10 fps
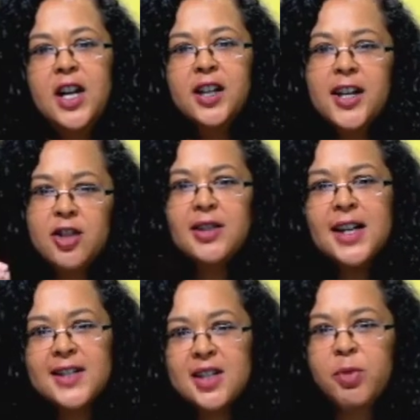Can you tell
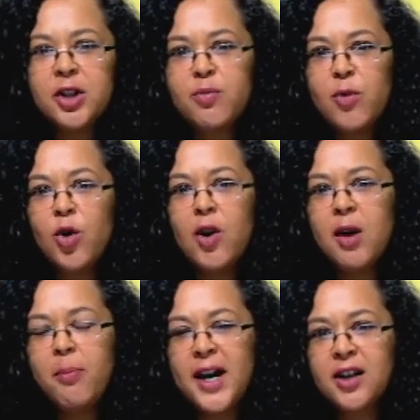us a bit more
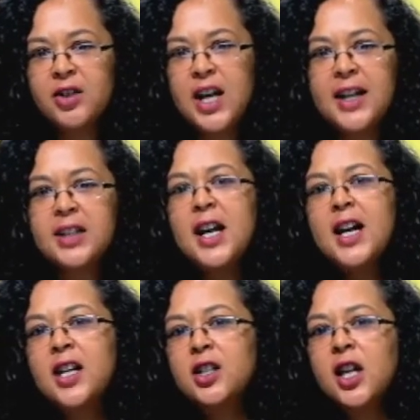about that
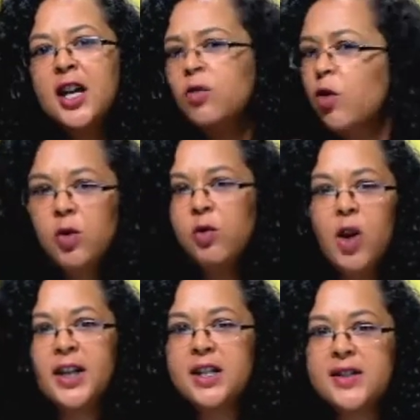and
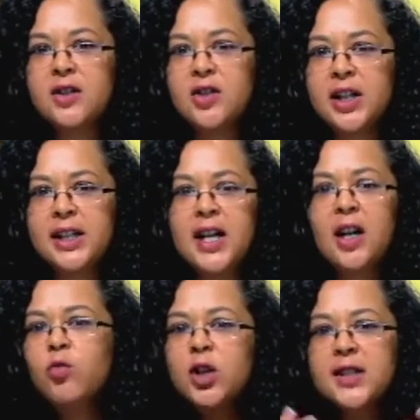what is it really
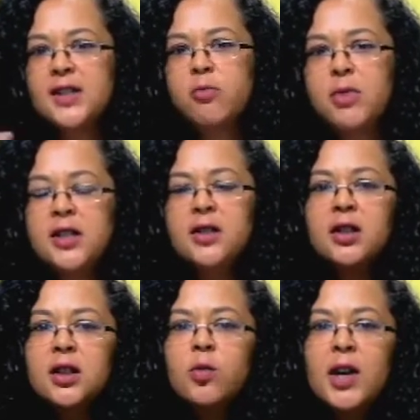and what does the
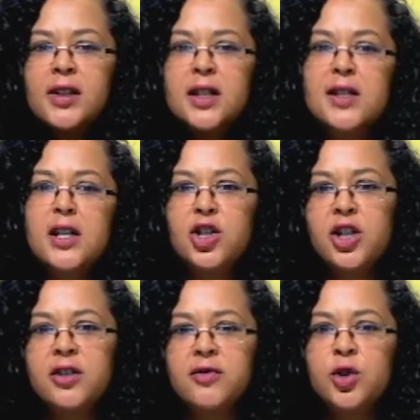Mental Wellness
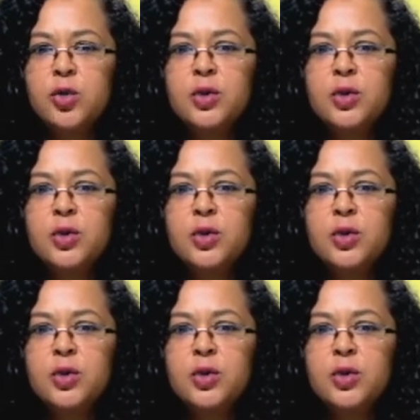Initiative do?